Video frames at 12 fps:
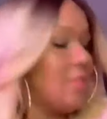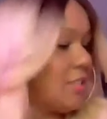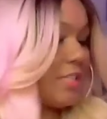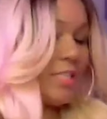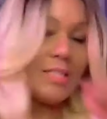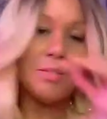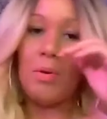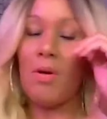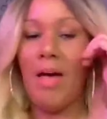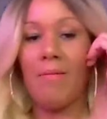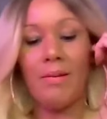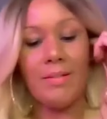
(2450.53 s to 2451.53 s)
Jesus, we
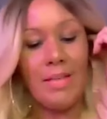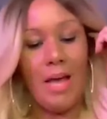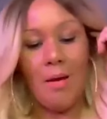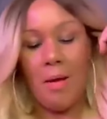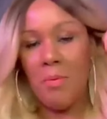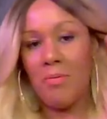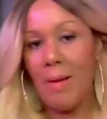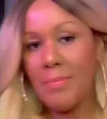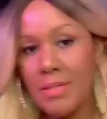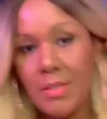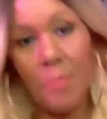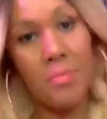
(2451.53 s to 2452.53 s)
don't have enough time. I'm gonna wrap
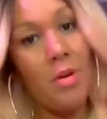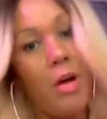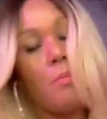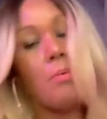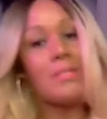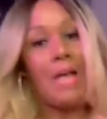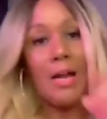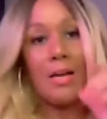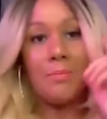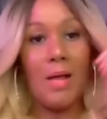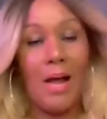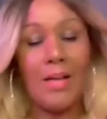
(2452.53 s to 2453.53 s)
this up, y'all, because I
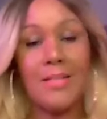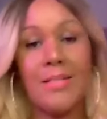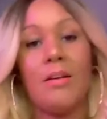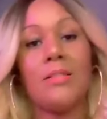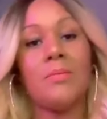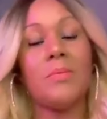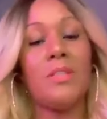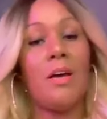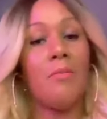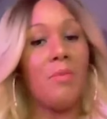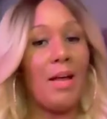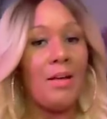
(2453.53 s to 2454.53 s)
could tell y'all some
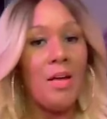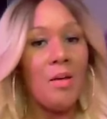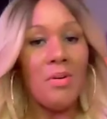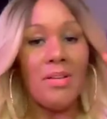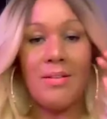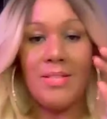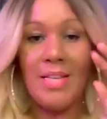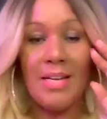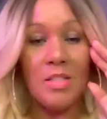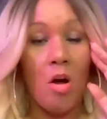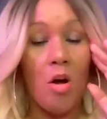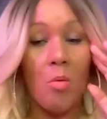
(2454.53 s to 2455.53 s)
stuff. Let's sit
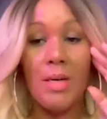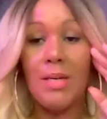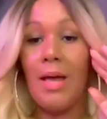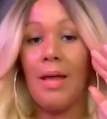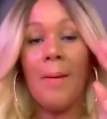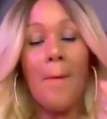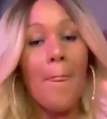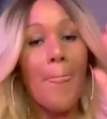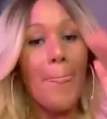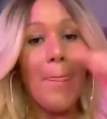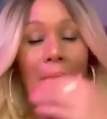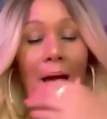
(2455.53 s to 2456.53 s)
and talk one day.
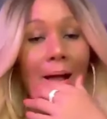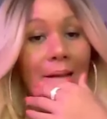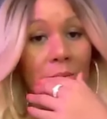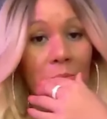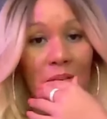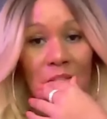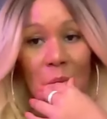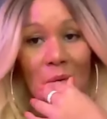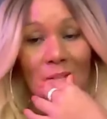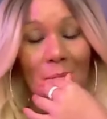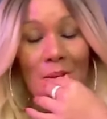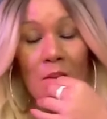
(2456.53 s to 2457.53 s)
Like, I got so many
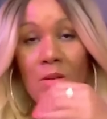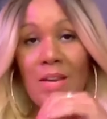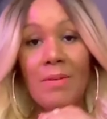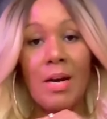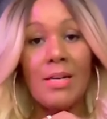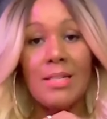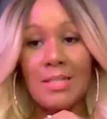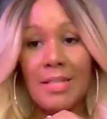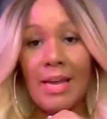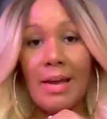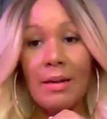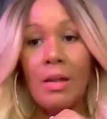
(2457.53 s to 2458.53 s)
stories in me, you don't even
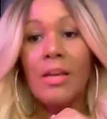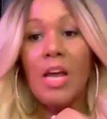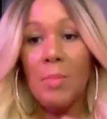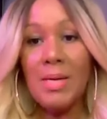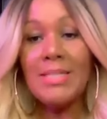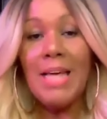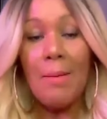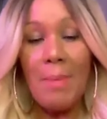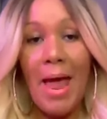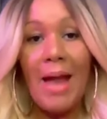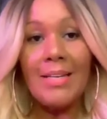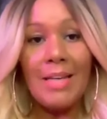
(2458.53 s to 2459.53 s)
understand. Can we stop
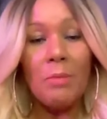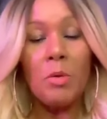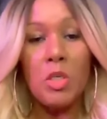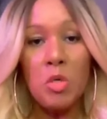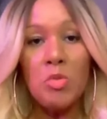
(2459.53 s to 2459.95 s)
acting like we're